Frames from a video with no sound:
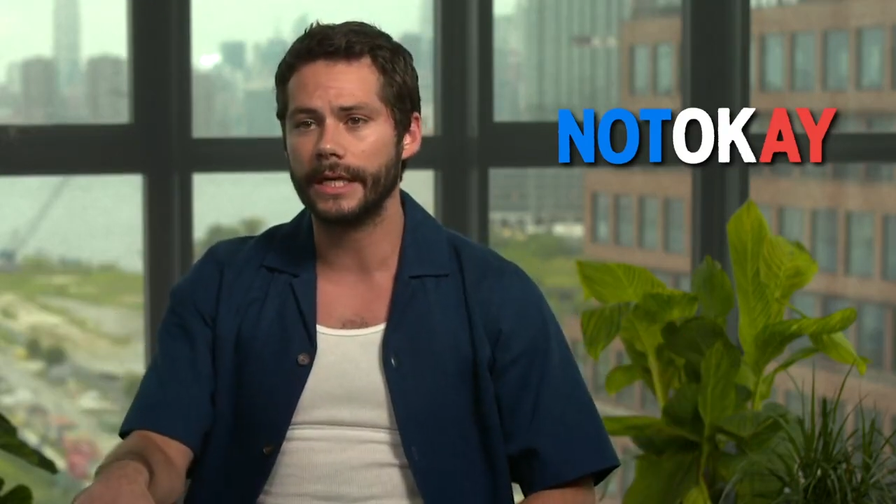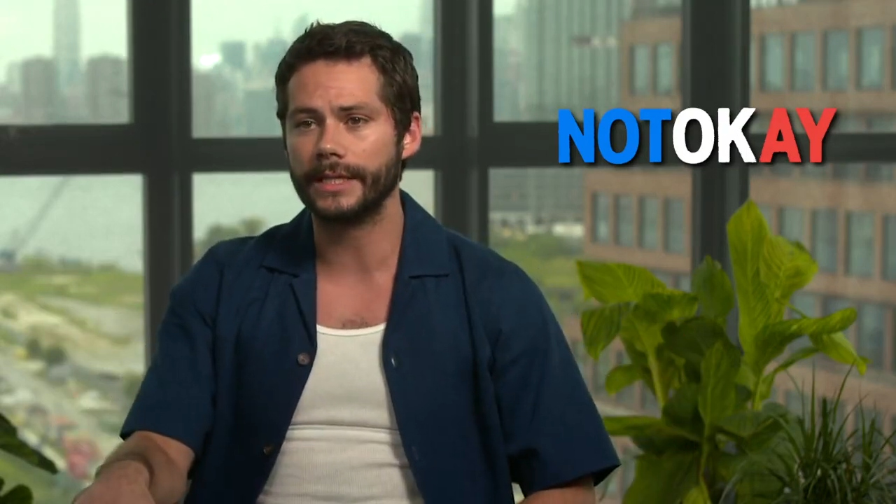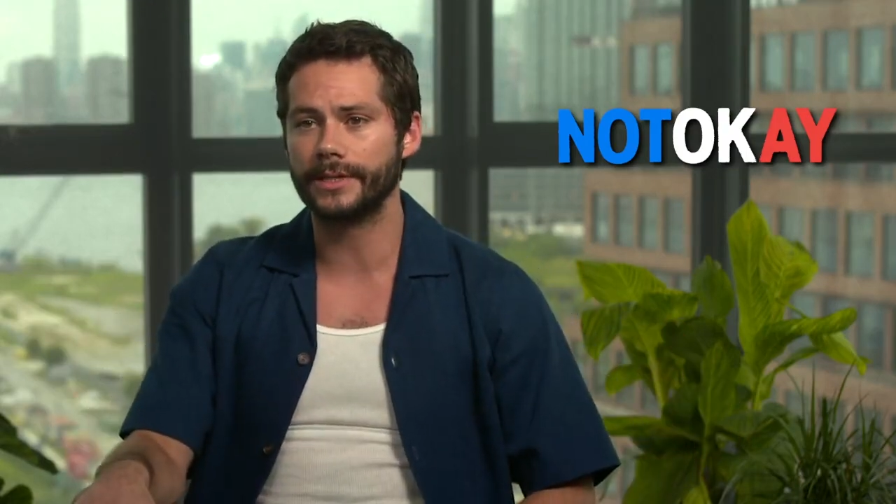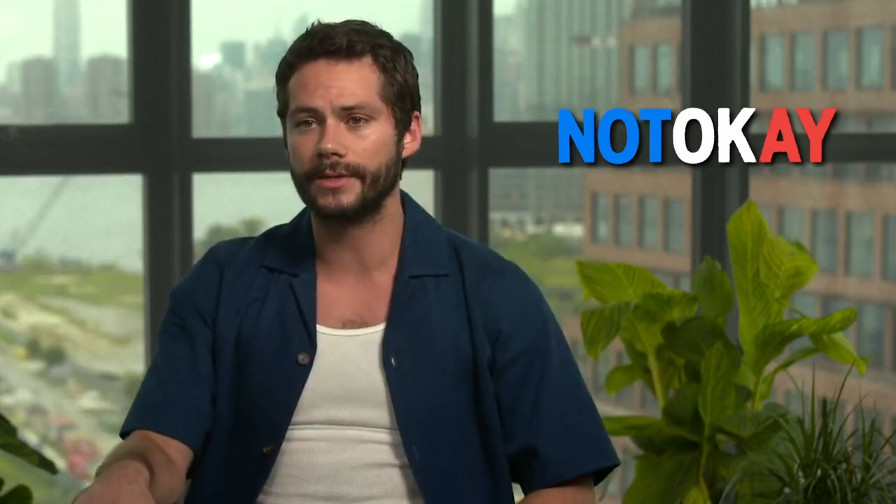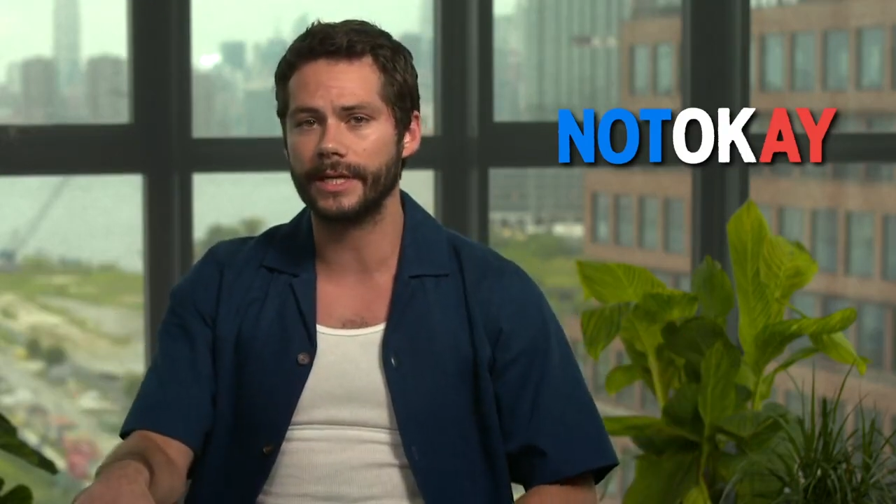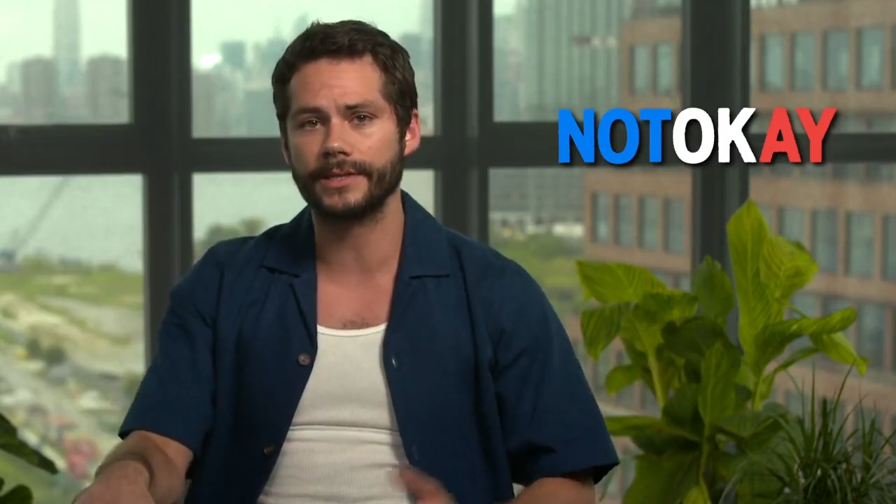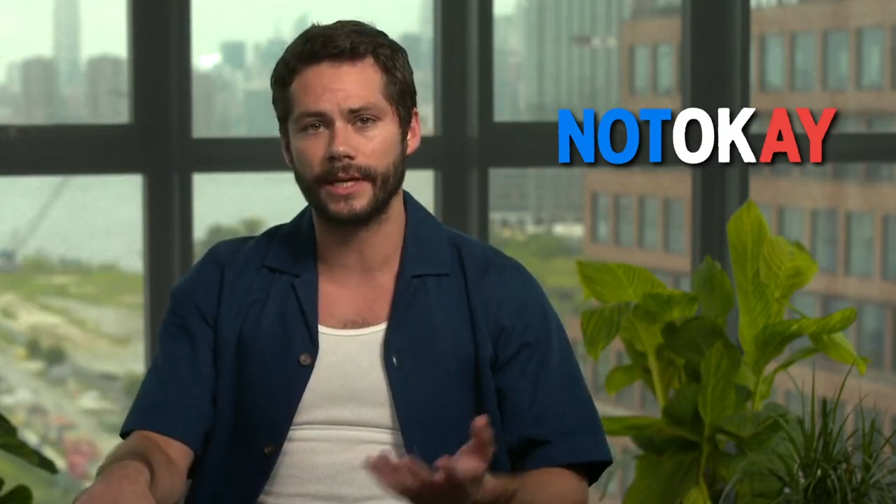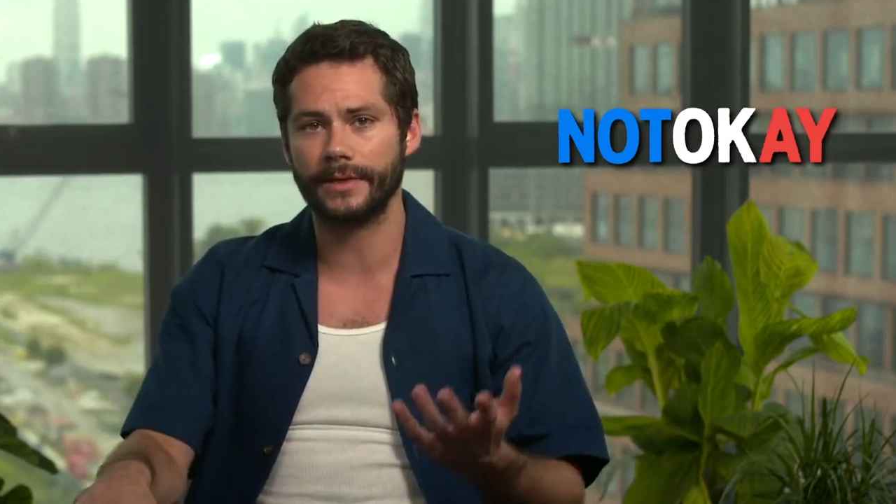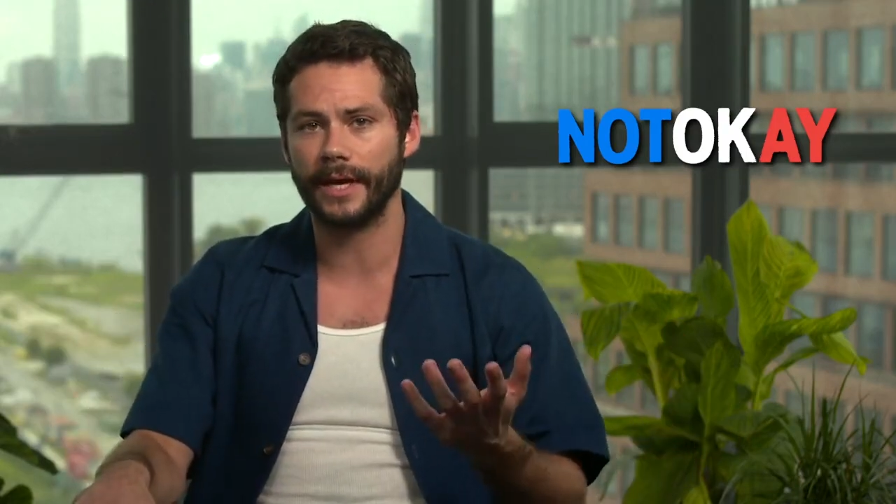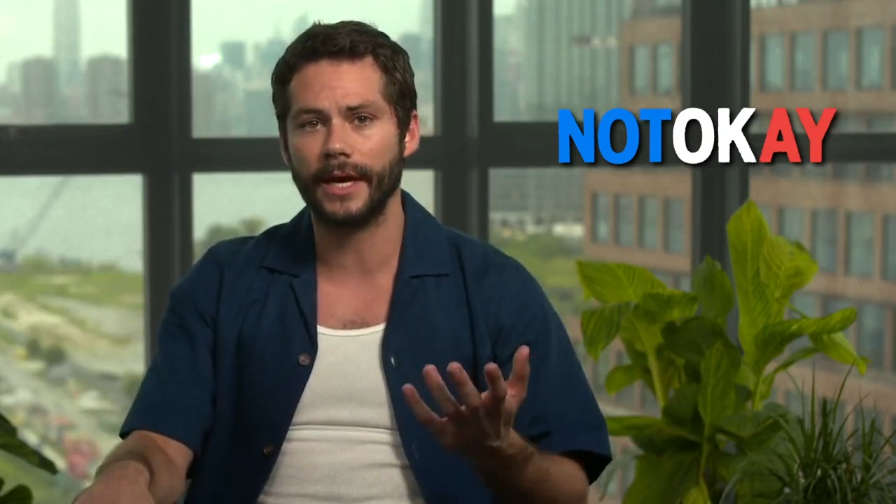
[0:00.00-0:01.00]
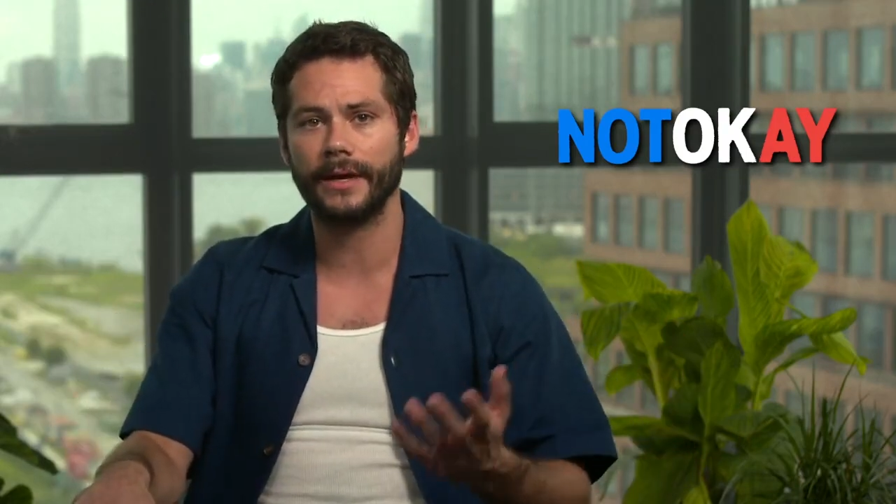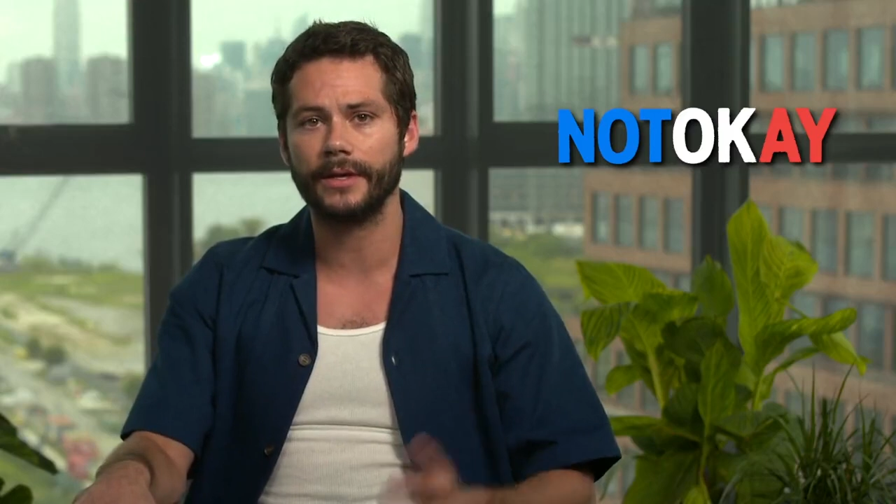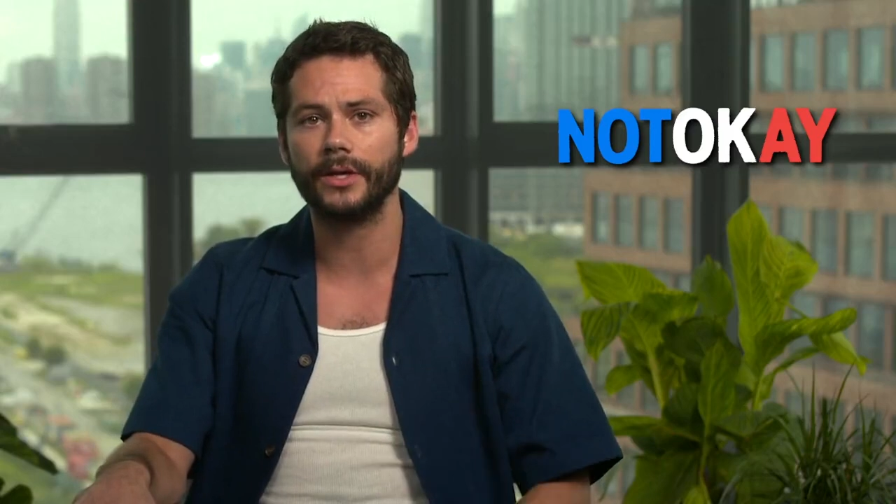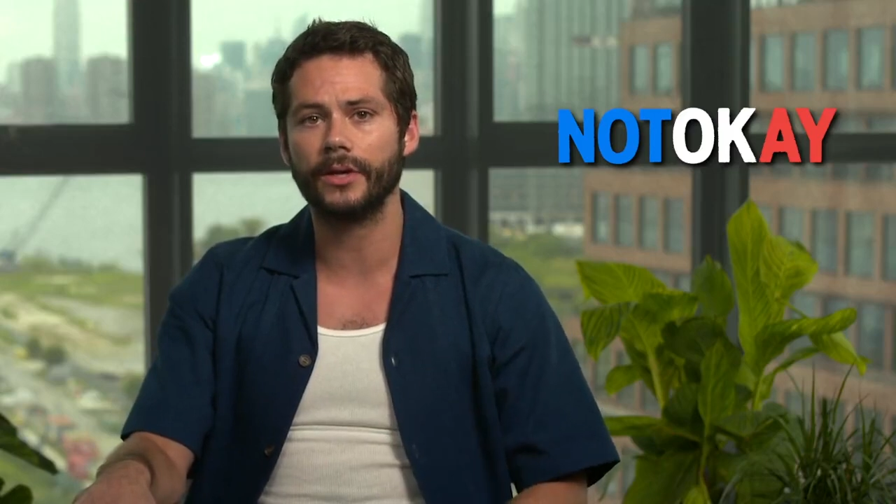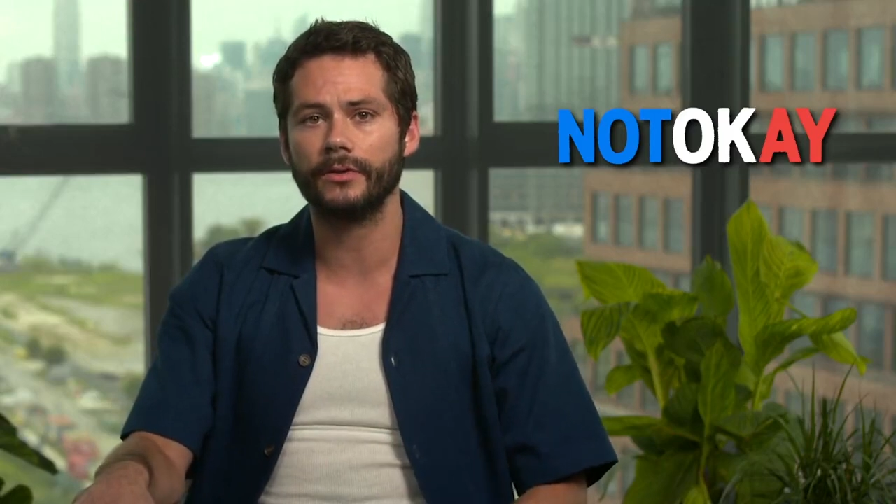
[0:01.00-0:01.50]
is things like that
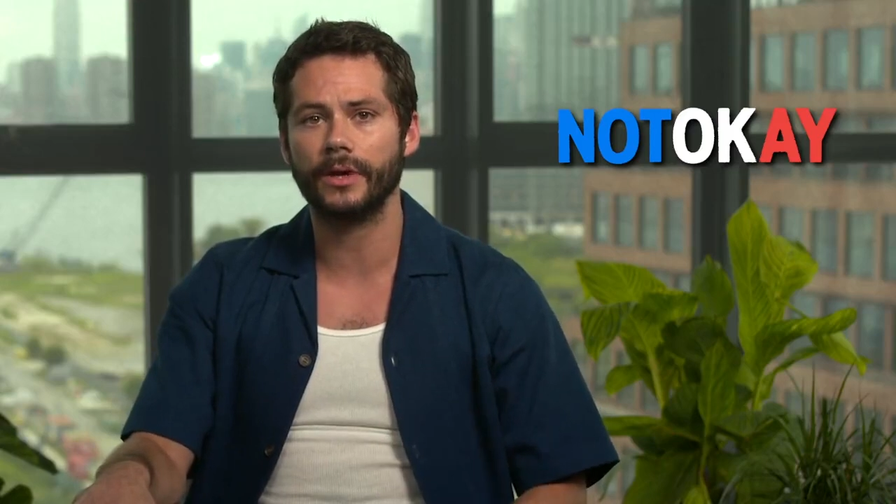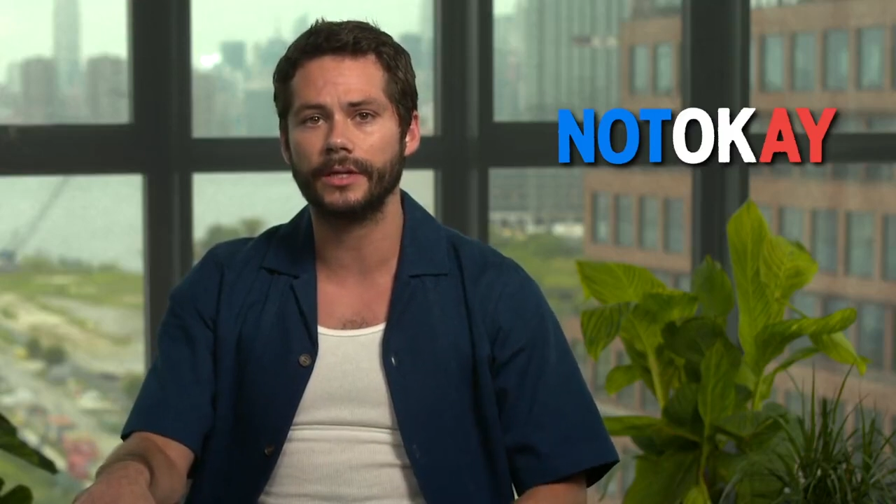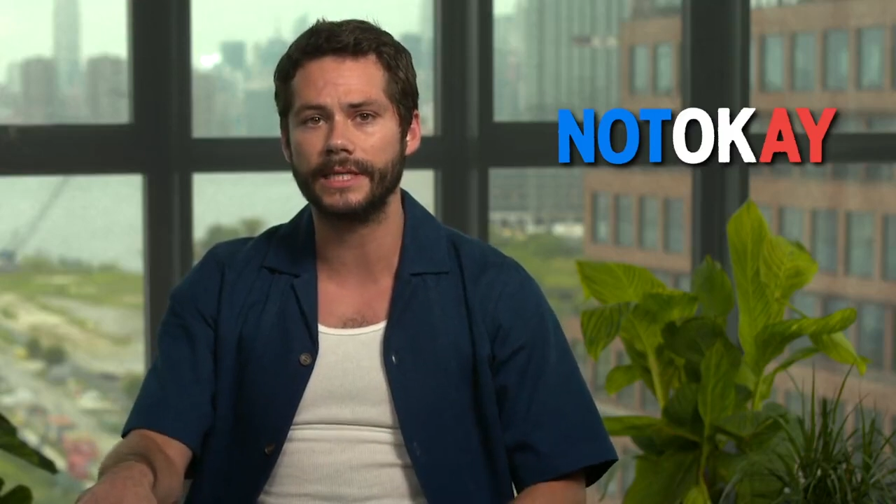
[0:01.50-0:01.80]
you know uh,